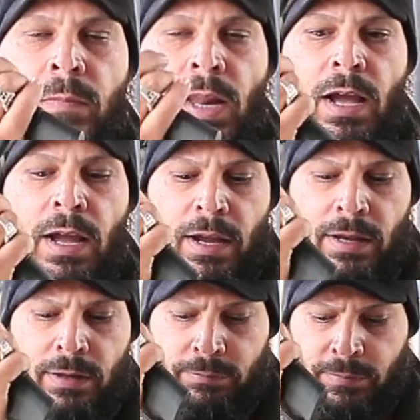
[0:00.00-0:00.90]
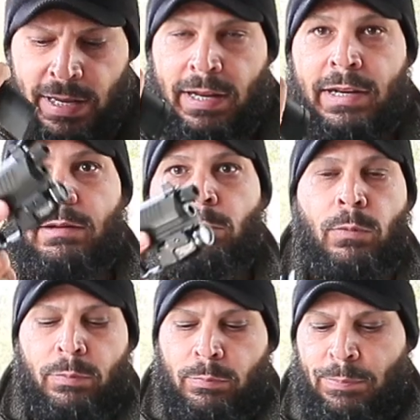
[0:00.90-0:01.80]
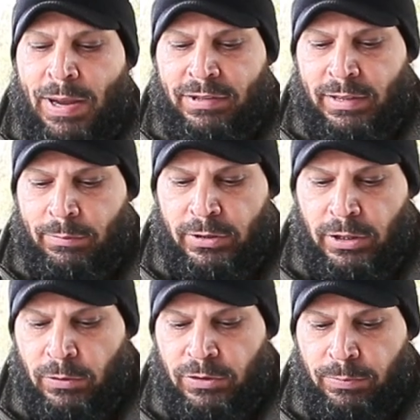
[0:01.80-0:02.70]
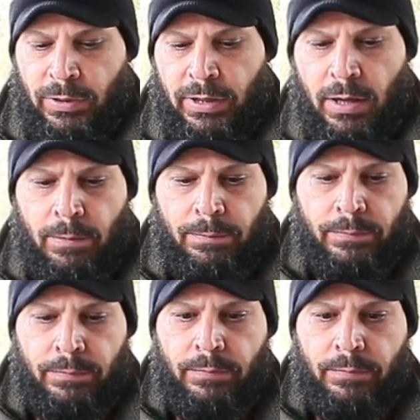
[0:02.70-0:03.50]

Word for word: Uh, and then what basically we do is put um,